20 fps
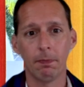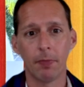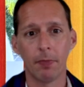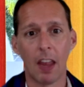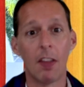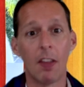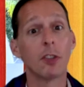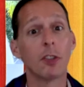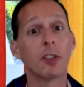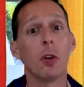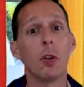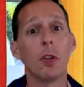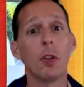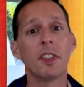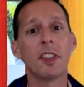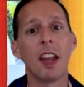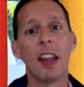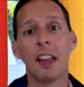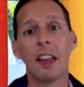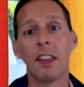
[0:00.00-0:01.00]
There's an old
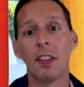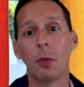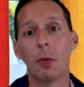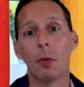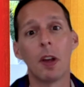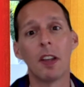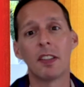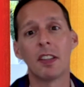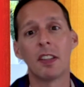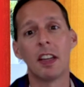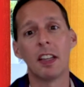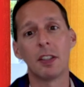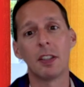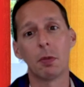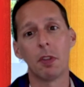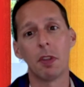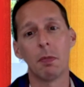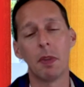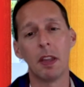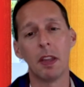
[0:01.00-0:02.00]
saying that resonates
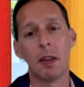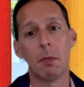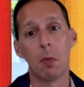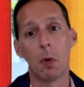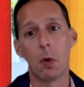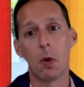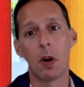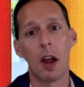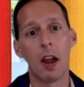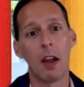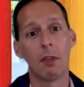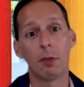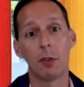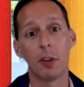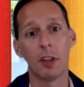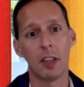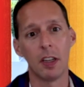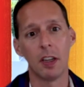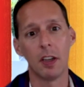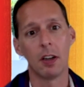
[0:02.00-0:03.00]
with me more
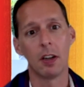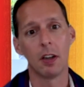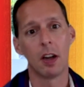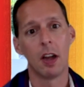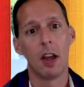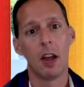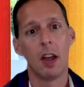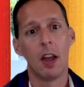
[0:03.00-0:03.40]
every year.